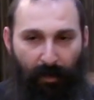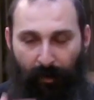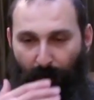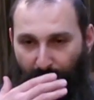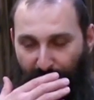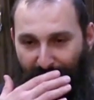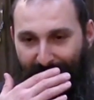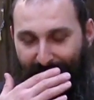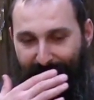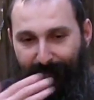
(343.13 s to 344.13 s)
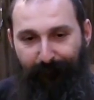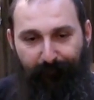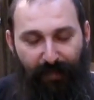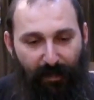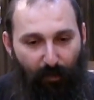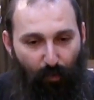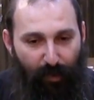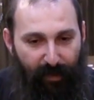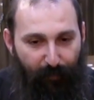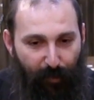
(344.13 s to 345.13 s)
No, the thing is,
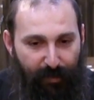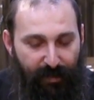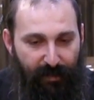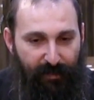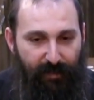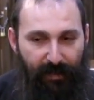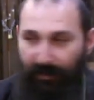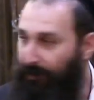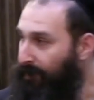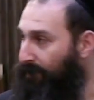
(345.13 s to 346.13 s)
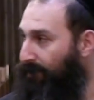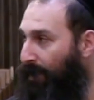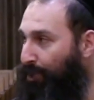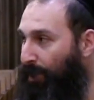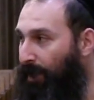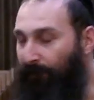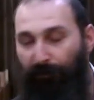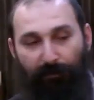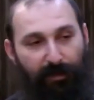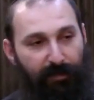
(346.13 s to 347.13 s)
when the person is in, in such a
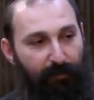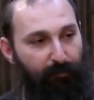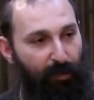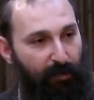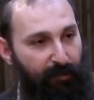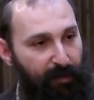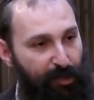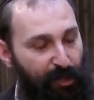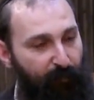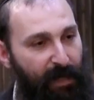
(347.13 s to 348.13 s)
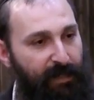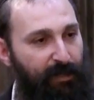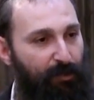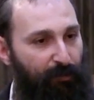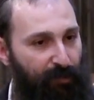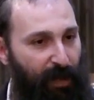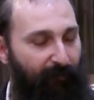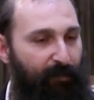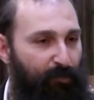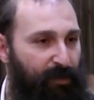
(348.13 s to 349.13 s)
level that the, the neshama is so
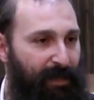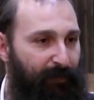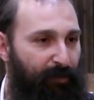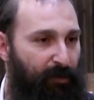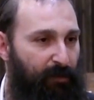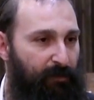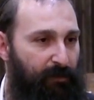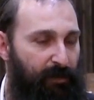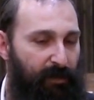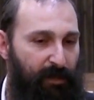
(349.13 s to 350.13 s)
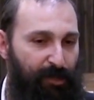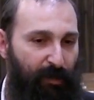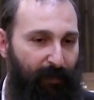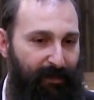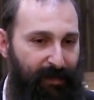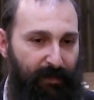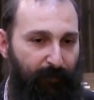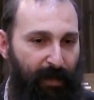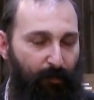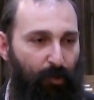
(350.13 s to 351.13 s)
covered with klipot, then the neshama doesn't
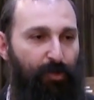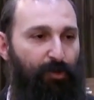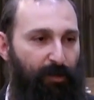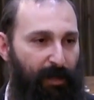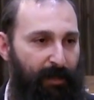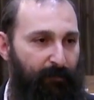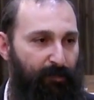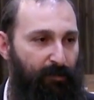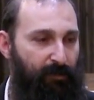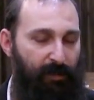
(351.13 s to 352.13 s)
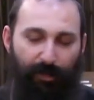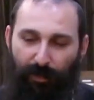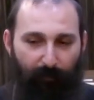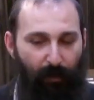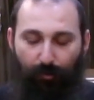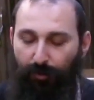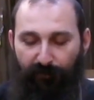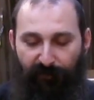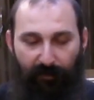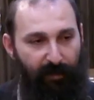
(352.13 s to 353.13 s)
matter what you're going to let him do, the neshama will
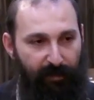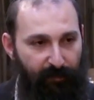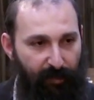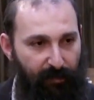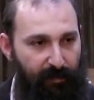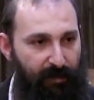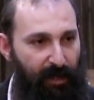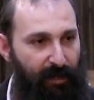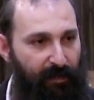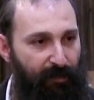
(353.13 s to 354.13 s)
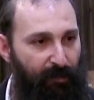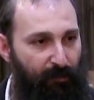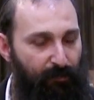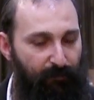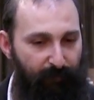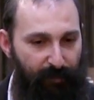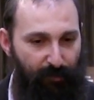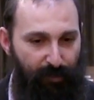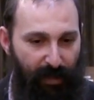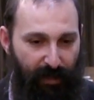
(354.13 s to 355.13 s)
not feel anything. It's like, you know,
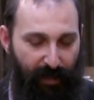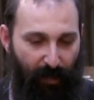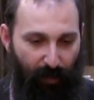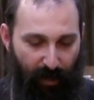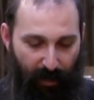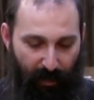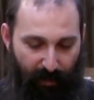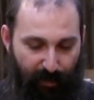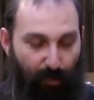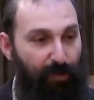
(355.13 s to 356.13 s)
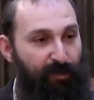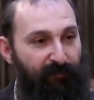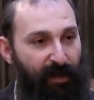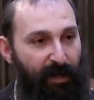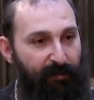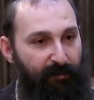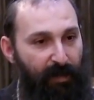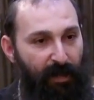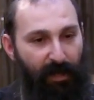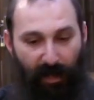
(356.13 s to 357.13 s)
you take now a, a source of light
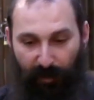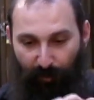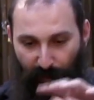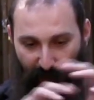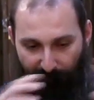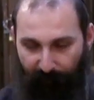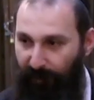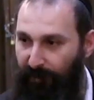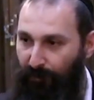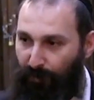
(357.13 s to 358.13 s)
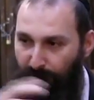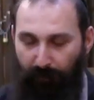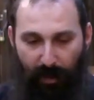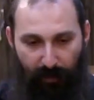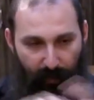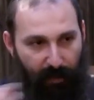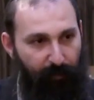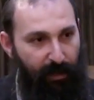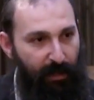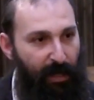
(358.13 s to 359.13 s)
and you cover it with many, many,
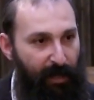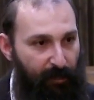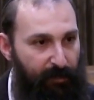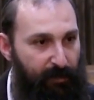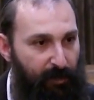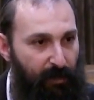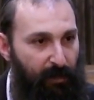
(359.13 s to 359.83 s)
many layers,